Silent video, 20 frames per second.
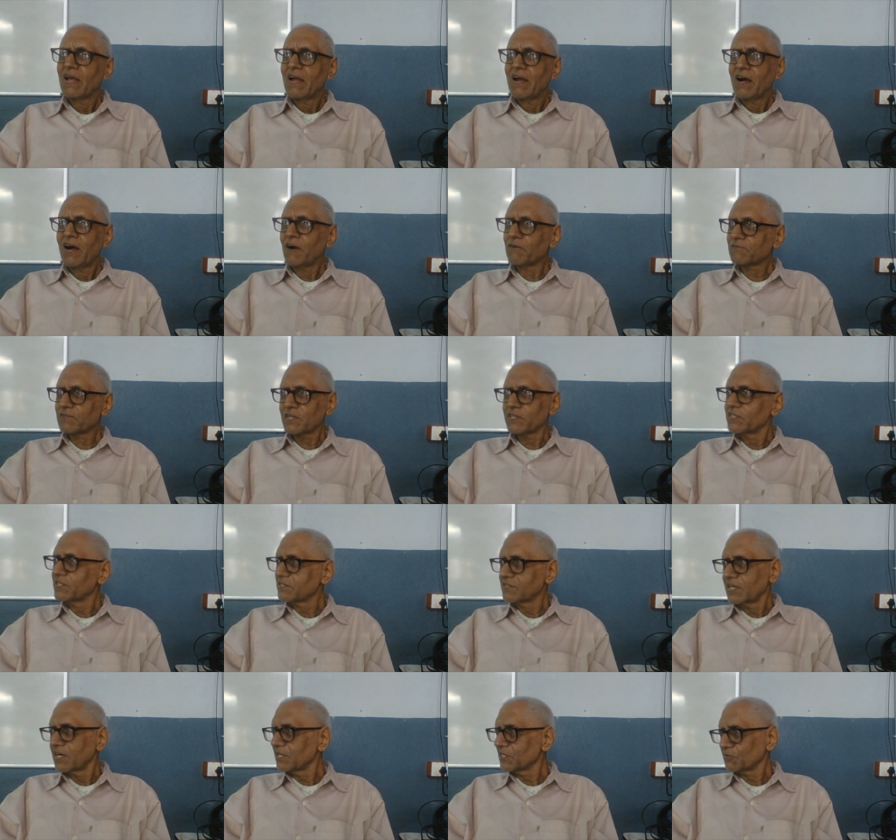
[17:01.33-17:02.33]
After
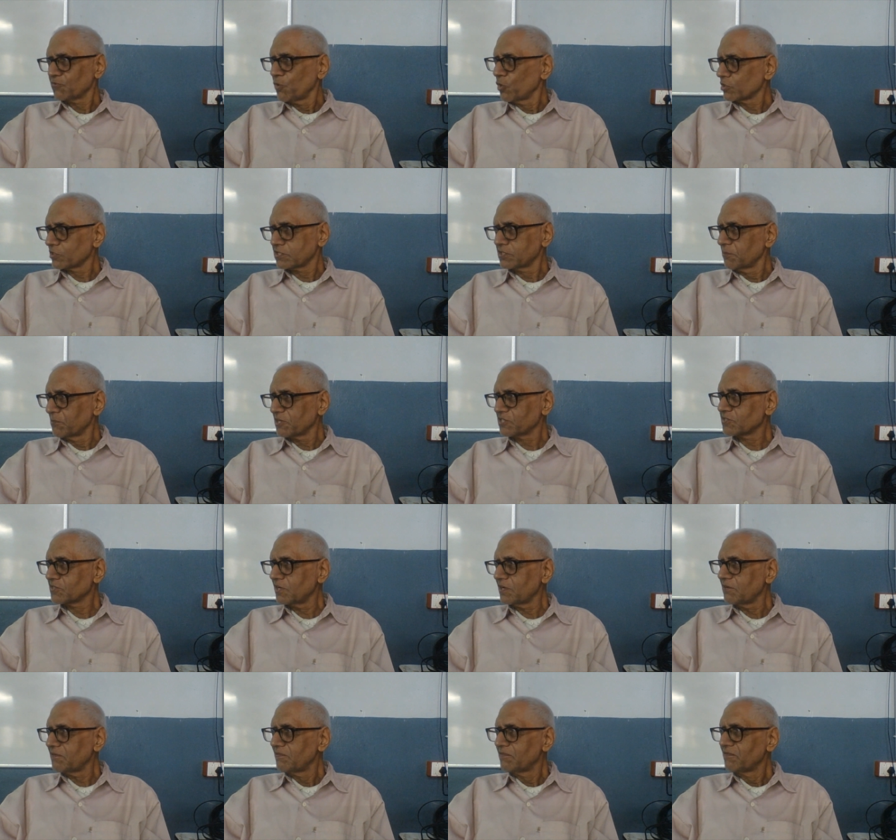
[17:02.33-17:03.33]
this there is 4th
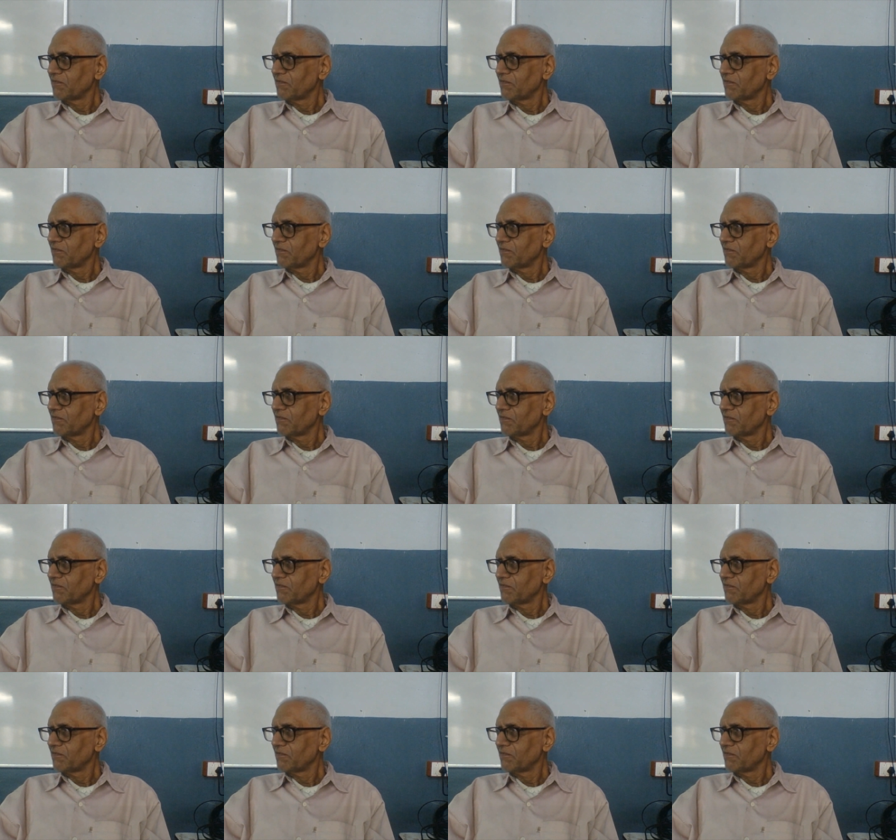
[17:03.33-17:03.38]
semester,